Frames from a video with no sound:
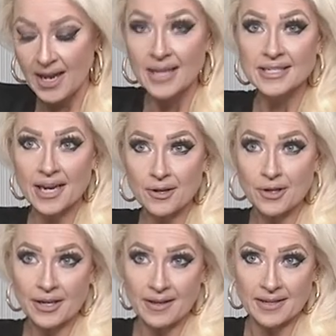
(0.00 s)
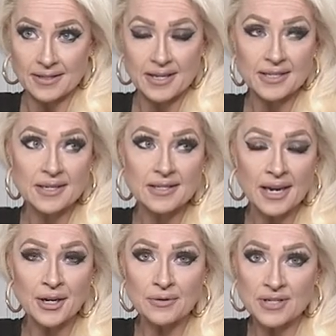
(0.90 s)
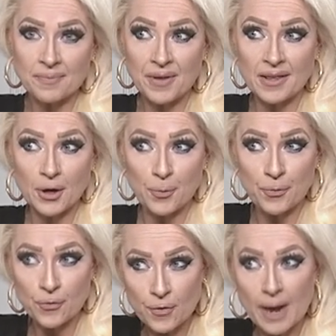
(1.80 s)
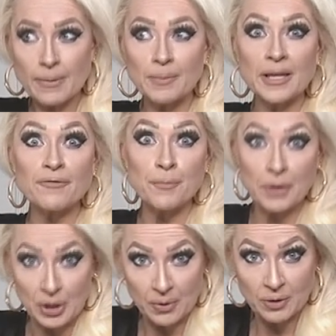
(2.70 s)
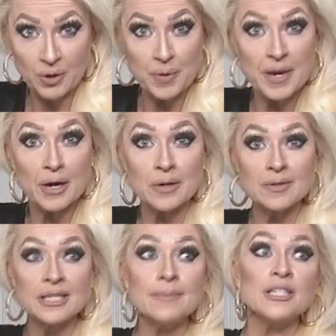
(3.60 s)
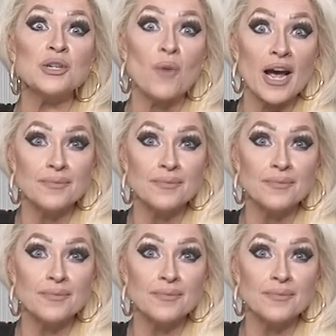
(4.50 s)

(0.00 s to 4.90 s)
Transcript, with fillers: Take a look at this. This is, I know, something that you're probably familiar with when you hear D B T Y.